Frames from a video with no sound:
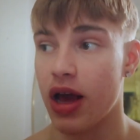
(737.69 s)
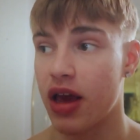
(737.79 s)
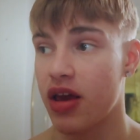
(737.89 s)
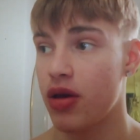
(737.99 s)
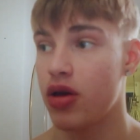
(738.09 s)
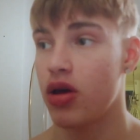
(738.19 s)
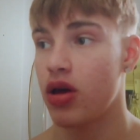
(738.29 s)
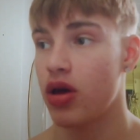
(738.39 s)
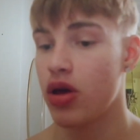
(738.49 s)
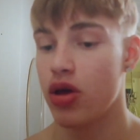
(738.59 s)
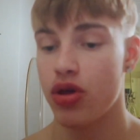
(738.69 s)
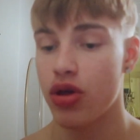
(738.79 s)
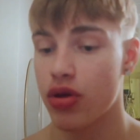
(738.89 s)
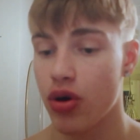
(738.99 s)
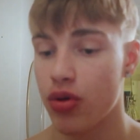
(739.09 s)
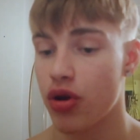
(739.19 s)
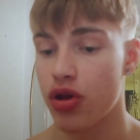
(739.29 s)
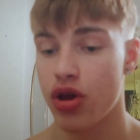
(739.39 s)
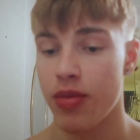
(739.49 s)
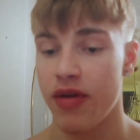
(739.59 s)
Like just go to
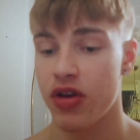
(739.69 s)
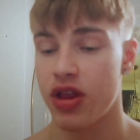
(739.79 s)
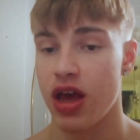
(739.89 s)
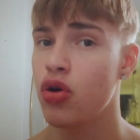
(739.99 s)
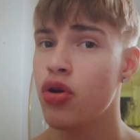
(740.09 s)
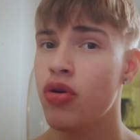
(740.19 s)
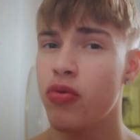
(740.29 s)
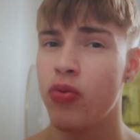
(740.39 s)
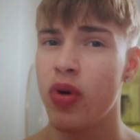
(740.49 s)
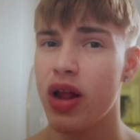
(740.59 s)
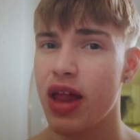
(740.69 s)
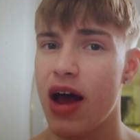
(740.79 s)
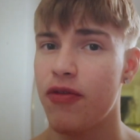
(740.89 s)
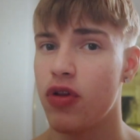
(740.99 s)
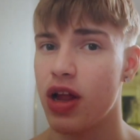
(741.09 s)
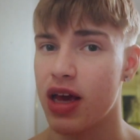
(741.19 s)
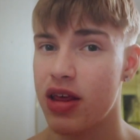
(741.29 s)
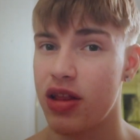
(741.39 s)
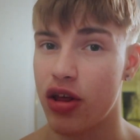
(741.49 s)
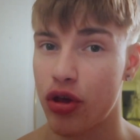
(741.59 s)
the gym every day. You don't really have to
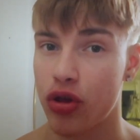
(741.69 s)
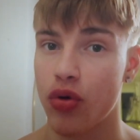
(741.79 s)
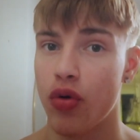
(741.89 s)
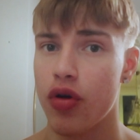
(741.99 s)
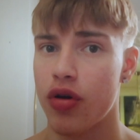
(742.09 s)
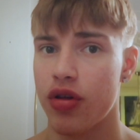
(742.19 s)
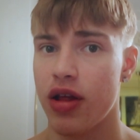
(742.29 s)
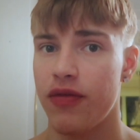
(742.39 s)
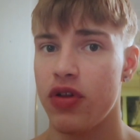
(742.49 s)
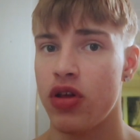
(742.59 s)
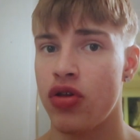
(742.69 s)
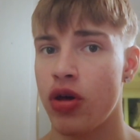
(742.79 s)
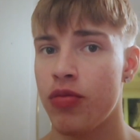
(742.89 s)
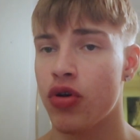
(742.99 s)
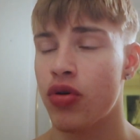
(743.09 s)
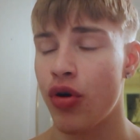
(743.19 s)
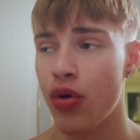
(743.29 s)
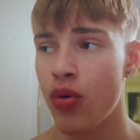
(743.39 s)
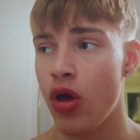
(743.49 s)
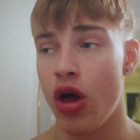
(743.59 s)
like destroy yourself in the gym to
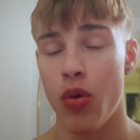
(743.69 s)
grow.